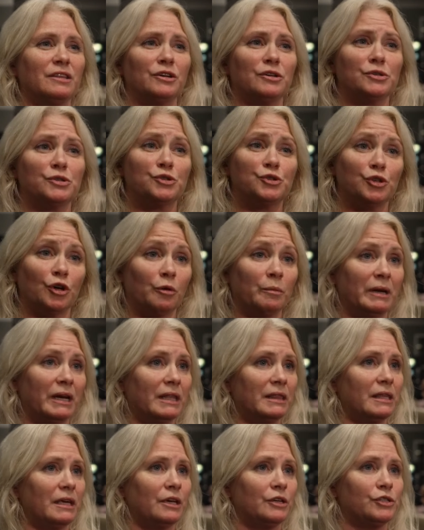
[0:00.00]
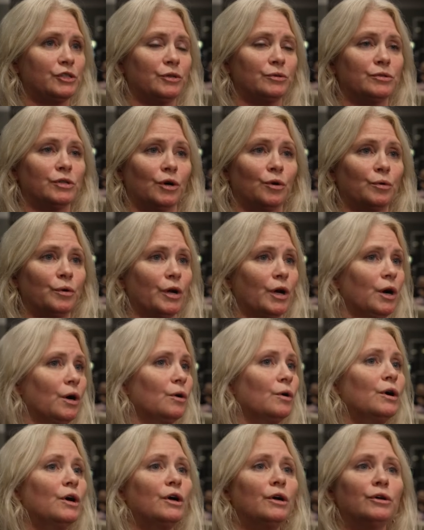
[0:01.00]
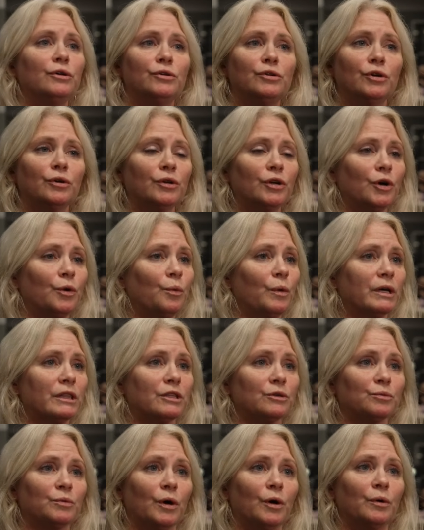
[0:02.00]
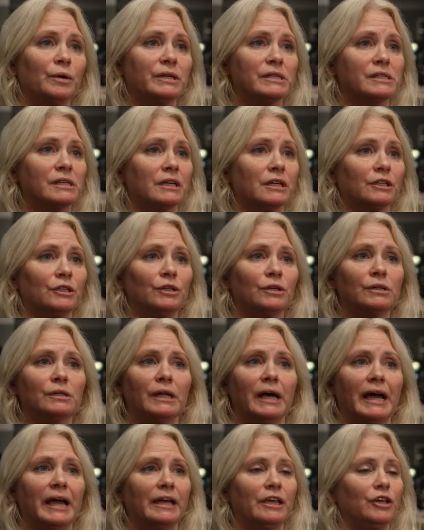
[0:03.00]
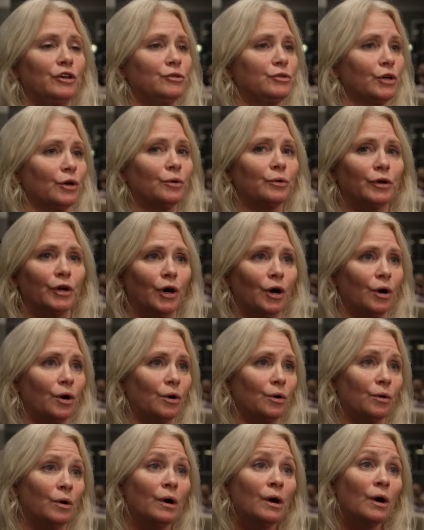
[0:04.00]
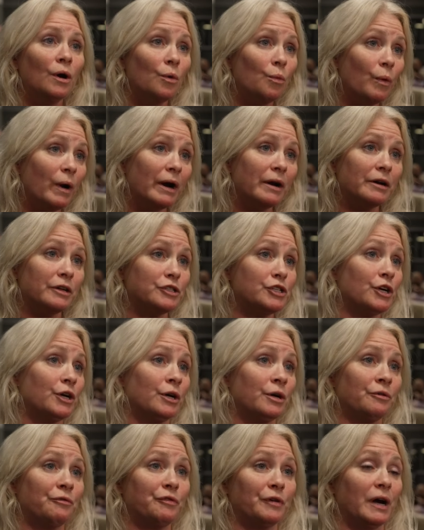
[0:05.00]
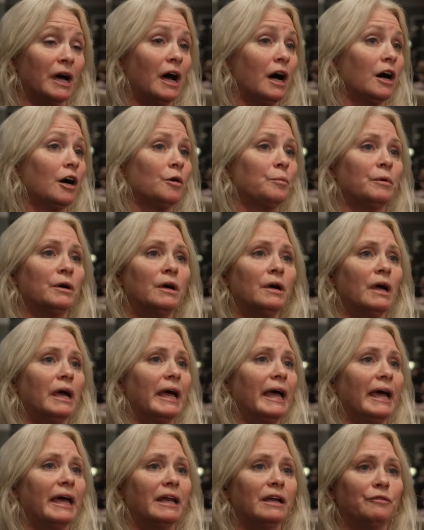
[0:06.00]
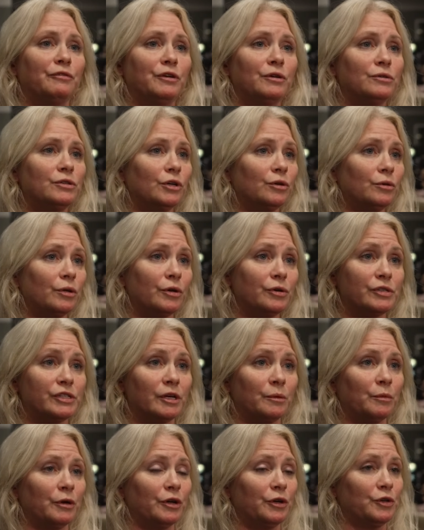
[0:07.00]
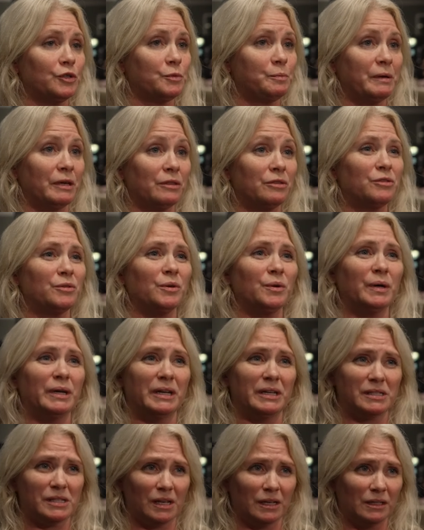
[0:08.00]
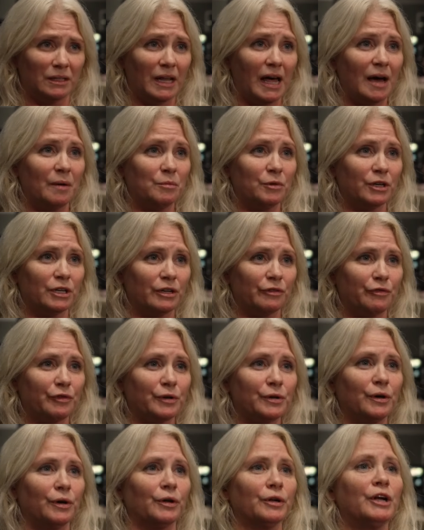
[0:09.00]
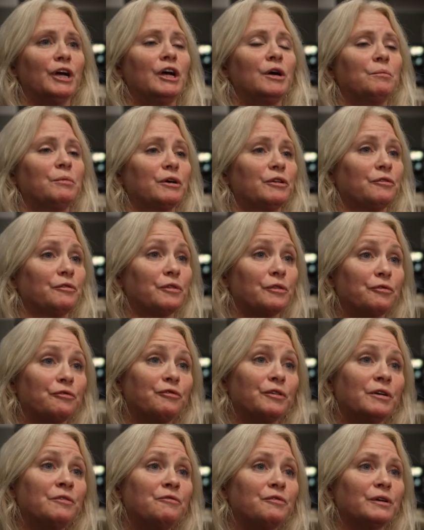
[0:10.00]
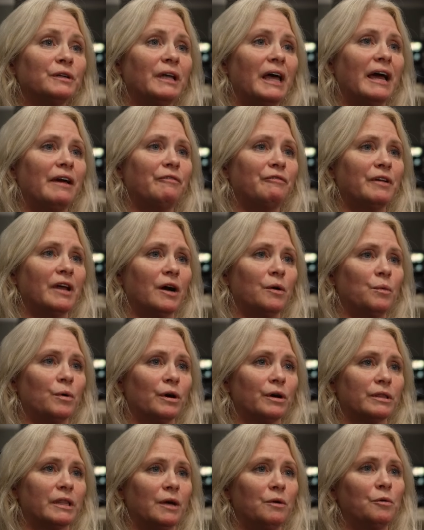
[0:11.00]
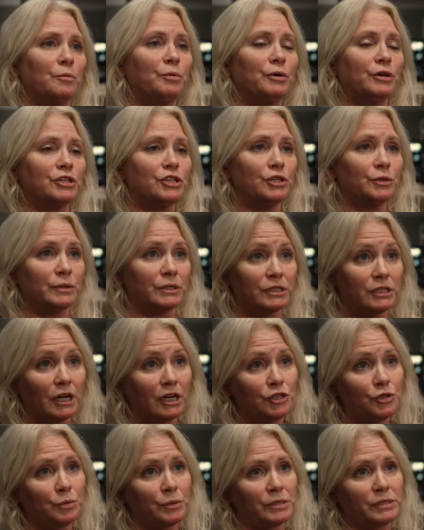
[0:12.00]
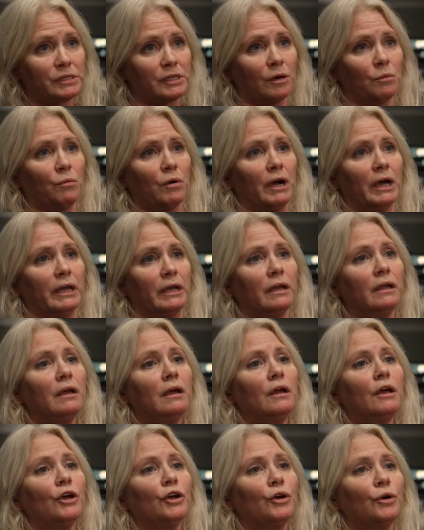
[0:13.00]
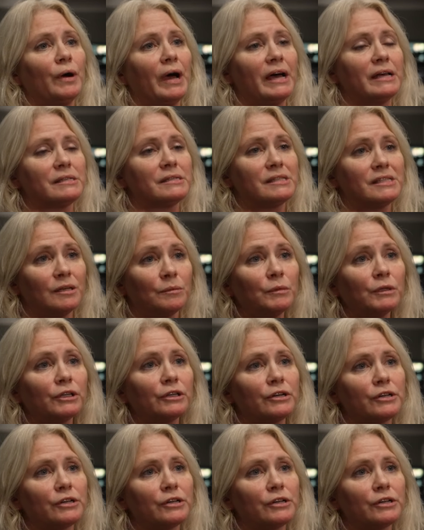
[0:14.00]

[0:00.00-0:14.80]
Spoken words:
there are so many things you don't know. You don't know what the road is gonna look like. You don't know where to turn for help. And if you don't know someone who's been through it, it's a lot more difficult. But with Friend for Life Network, they will put you in touch with someone who has similar